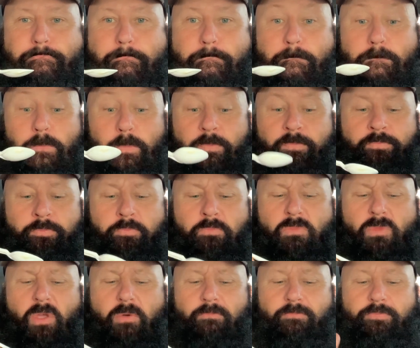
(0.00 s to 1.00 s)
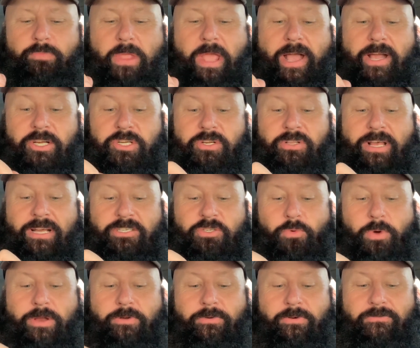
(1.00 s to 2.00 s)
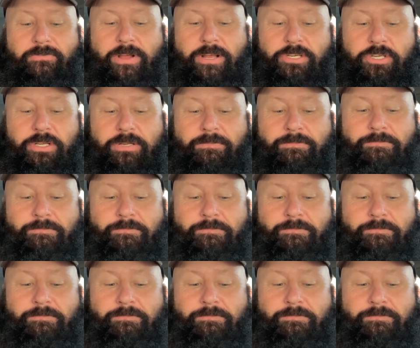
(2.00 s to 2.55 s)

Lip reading: try. Actually, that's quite refreshing.